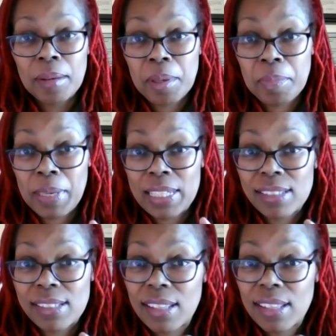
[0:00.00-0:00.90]
my
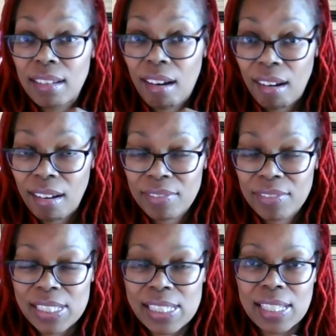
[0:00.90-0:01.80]
patients in the
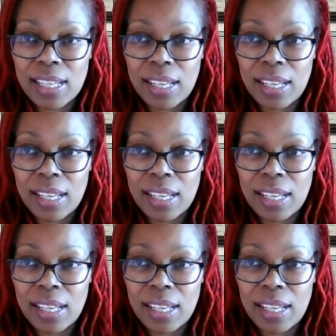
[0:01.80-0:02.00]
office